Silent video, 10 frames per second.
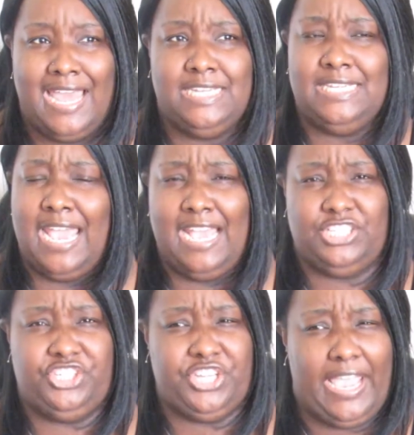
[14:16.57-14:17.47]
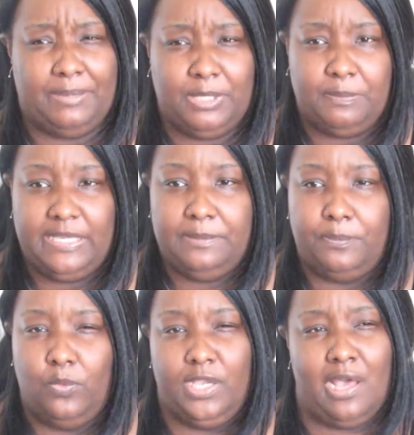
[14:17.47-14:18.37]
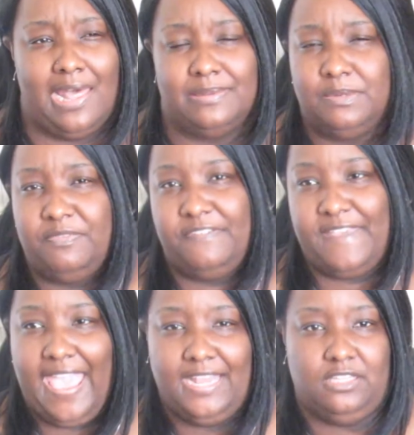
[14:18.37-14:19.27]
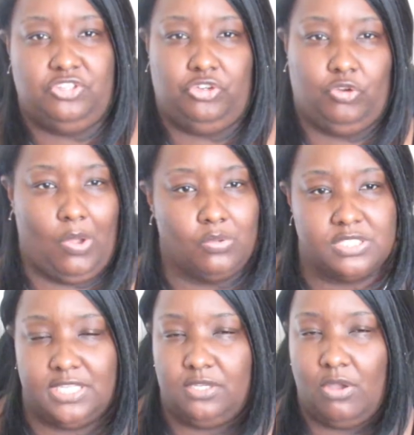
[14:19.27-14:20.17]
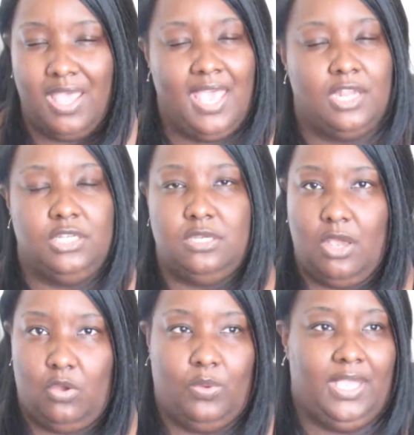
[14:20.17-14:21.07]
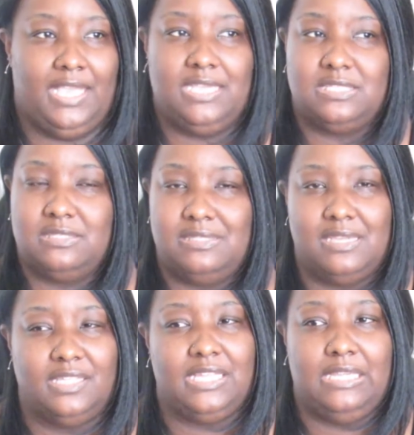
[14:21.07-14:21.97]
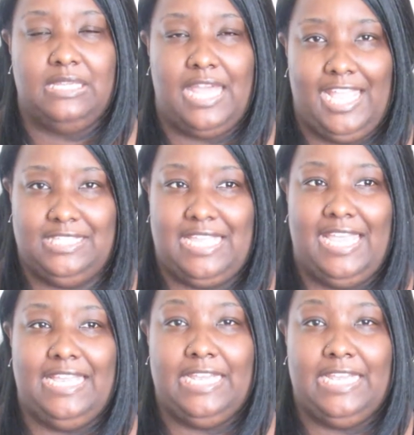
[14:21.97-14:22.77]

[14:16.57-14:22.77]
not shaming people and calling them fat and you're gross and no, it's nothing like that.